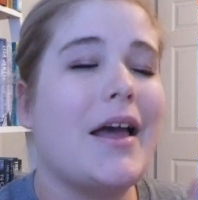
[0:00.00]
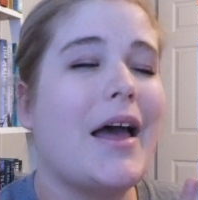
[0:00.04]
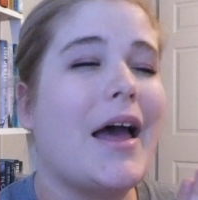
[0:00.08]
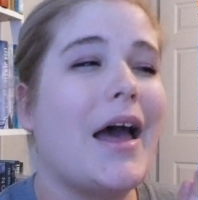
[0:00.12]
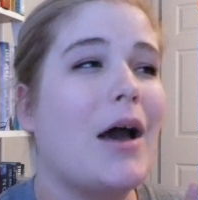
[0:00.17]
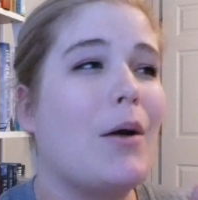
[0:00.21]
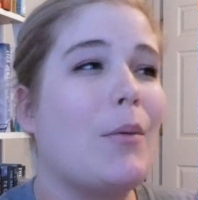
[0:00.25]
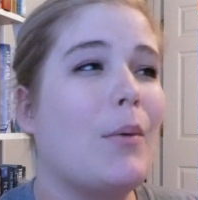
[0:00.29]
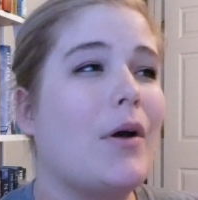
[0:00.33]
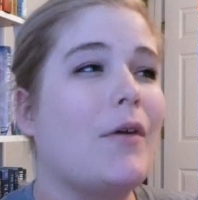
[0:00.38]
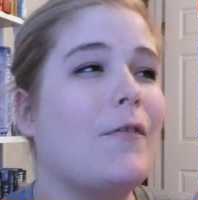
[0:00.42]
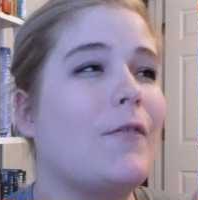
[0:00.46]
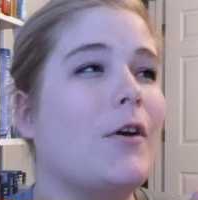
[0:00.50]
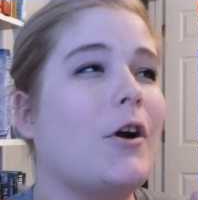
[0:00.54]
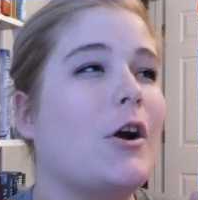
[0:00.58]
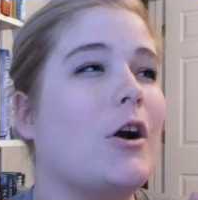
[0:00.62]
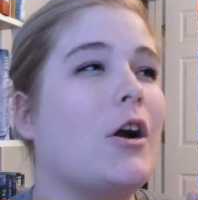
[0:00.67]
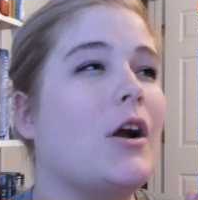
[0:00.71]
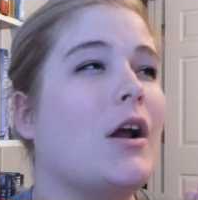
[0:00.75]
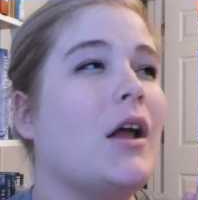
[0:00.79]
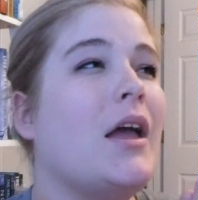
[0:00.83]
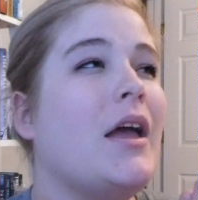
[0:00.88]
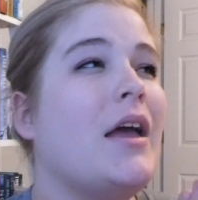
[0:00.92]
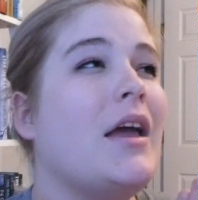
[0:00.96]

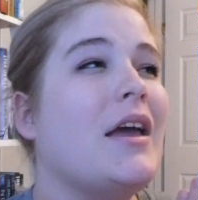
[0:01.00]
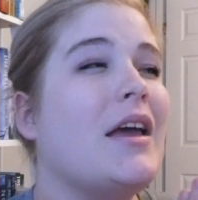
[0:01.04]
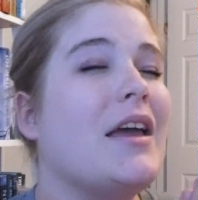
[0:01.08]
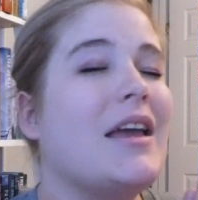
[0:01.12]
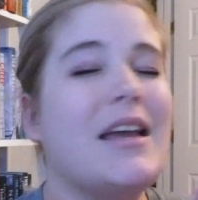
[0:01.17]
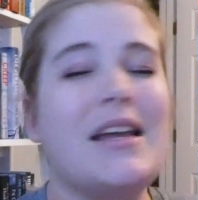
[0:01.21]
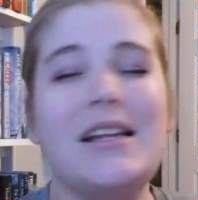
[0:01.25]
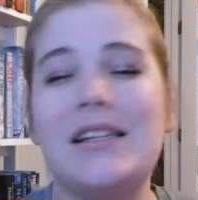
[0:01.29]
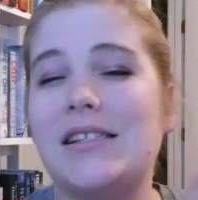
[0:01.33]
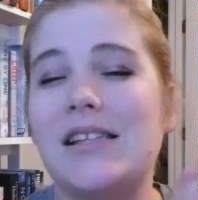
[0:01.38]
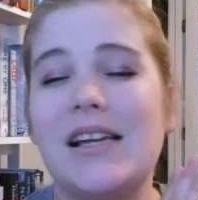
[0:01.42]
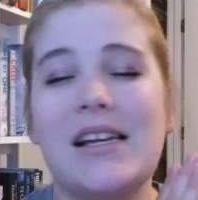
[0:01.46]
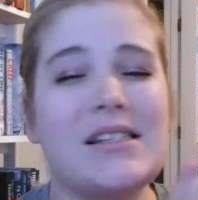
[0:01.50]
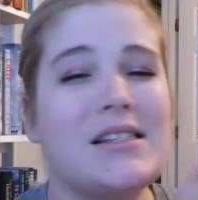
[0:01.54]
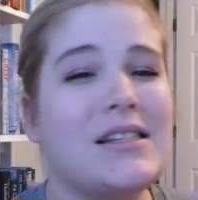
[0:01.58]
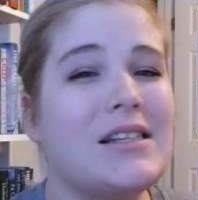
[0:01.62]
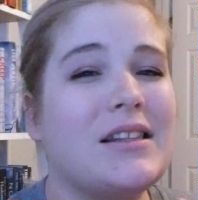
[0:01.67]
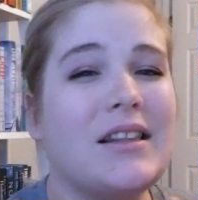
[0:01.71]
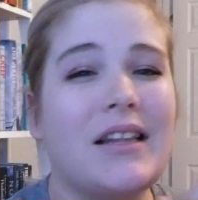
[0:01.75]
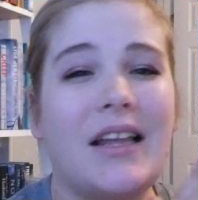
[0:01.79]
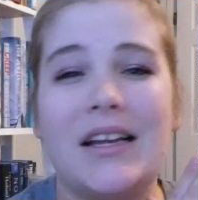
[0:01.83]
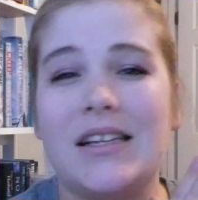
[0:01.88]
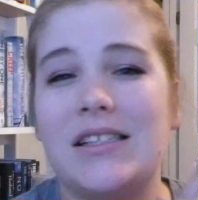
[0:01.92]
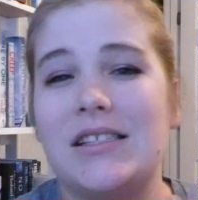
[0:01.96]
However, he
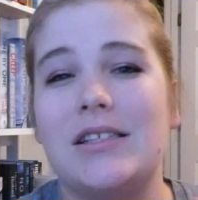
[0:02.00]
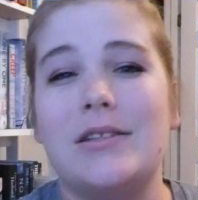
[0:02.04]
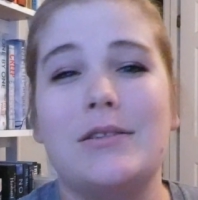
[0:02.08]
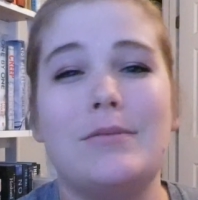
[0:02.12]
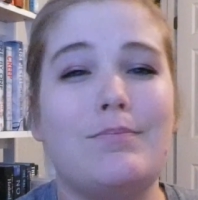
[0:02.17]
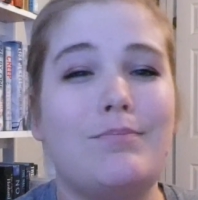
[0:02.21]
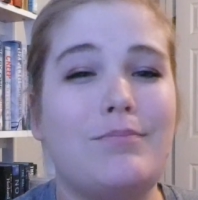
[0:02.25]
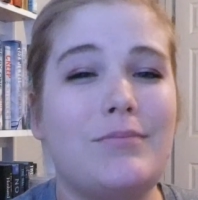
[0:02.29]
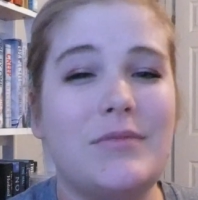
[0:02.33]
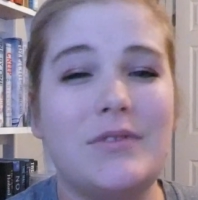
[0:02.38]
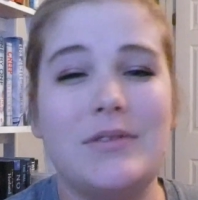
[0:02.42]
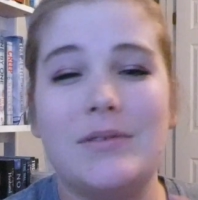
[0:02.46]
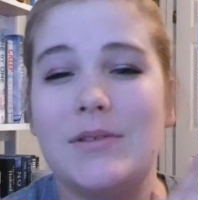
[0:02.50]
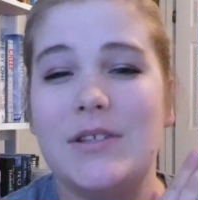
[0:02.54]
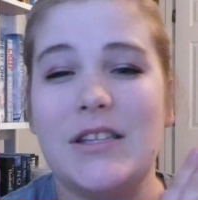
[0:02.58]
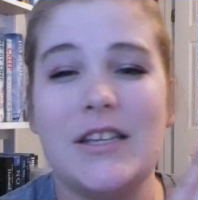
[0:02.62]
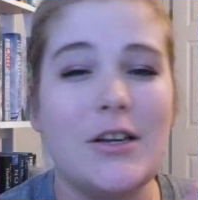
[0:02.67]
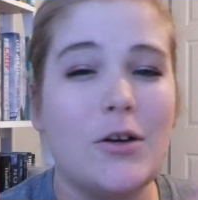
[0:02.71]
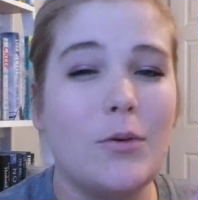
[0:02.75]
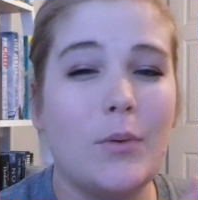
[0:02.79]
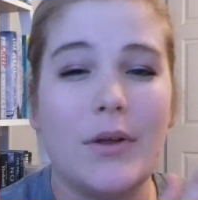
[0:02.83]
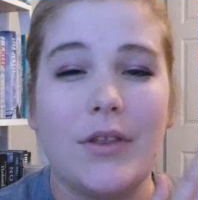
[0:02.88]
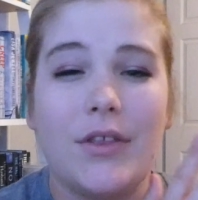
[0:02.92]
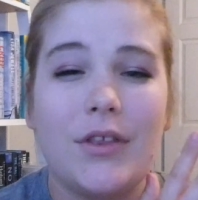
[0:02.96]
doesn't like to
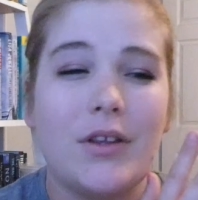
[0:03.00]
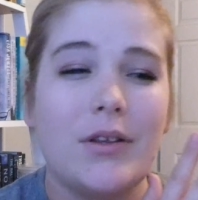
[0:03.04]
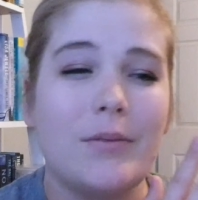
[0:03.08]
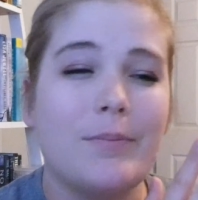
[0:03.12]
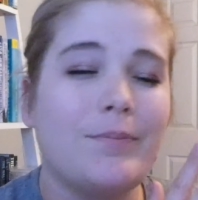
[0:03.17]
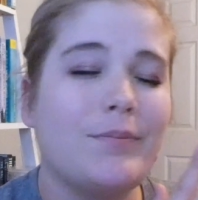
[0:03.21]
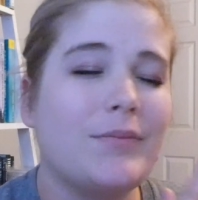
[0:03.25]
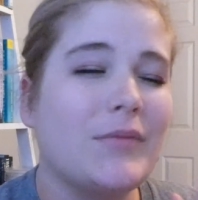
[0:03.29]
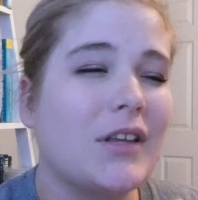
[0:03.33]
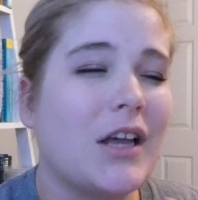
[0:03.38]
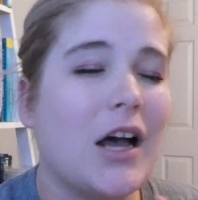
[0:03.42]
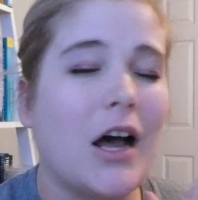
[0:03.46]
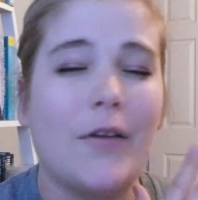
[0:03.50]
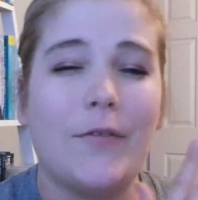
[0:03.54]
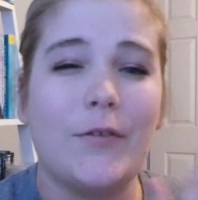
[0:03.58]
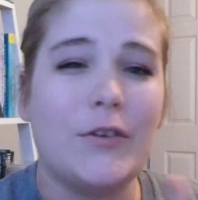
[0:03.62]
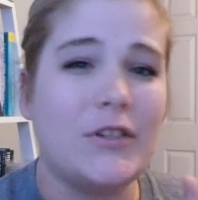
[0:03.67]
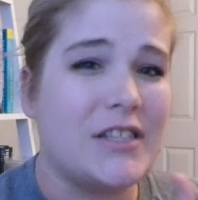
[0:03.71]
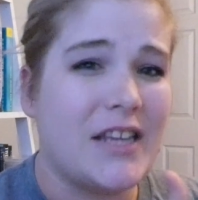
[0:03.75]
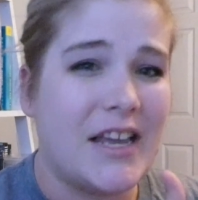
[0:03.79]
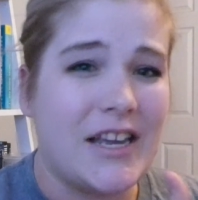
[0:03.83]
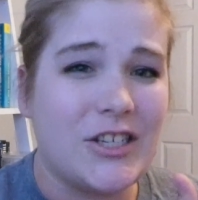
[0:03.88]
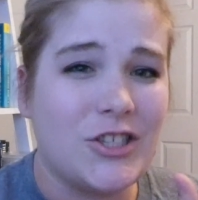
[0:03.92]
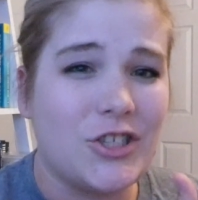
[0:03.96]
deal with
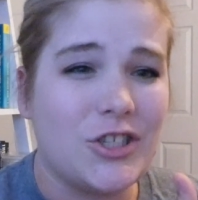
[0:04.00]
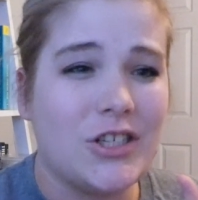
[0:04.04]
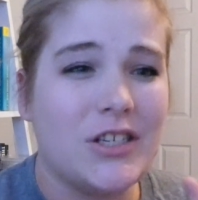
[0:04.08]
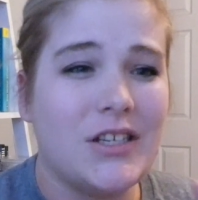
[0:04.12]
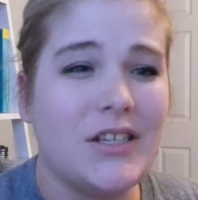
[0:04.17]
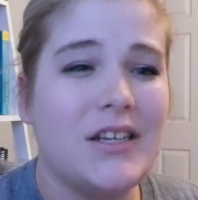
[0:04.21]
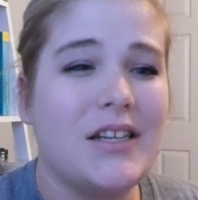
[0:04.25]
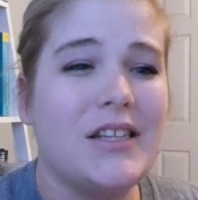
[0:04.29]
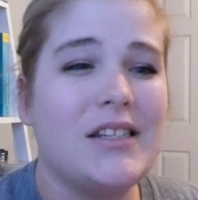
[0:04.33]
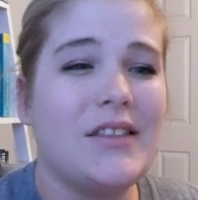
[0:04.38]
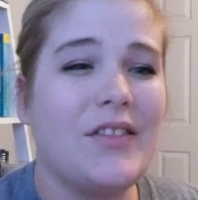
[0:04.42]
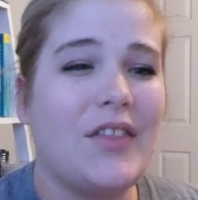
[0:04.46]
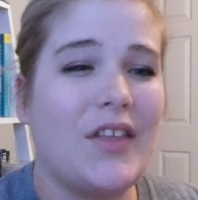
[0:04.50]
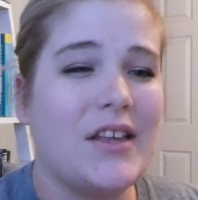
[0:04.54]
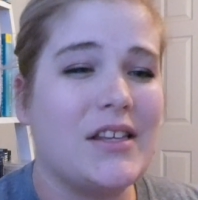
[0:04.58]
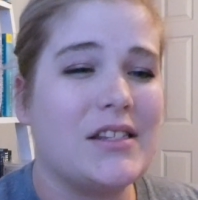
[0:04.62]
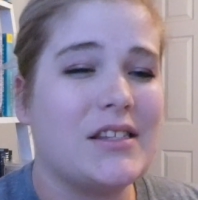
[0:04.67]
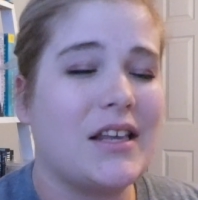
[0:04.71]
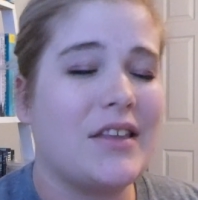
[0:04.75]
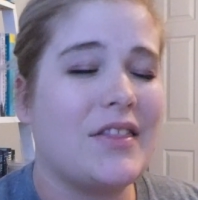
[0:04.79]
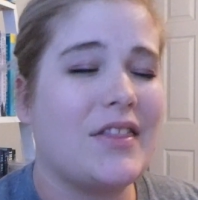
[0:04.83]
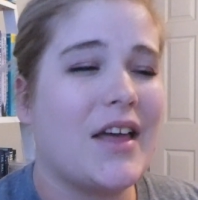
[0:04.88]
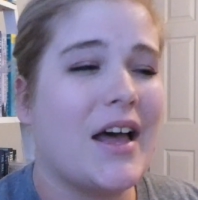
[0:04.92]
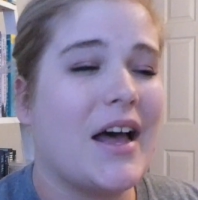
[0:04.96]
confrontation and
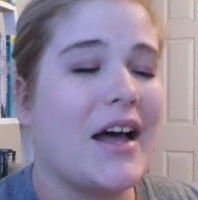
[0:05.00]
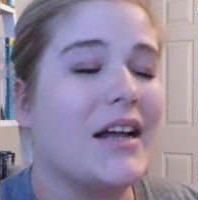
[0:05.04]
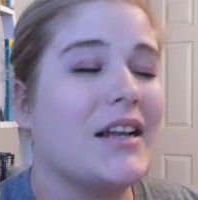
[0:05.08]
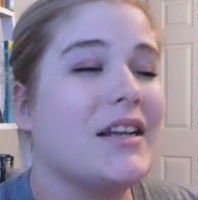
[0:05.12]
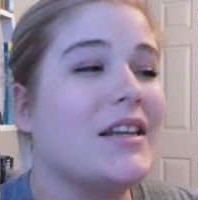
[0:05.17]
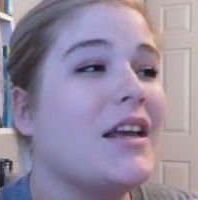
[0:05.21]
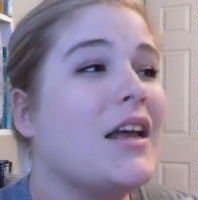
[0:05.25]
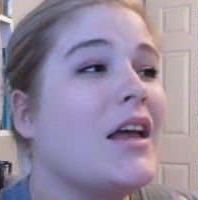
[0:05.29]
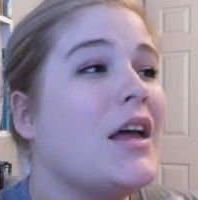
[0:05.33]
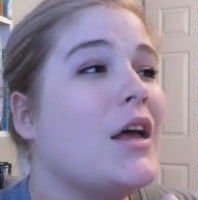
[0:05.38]
things like that.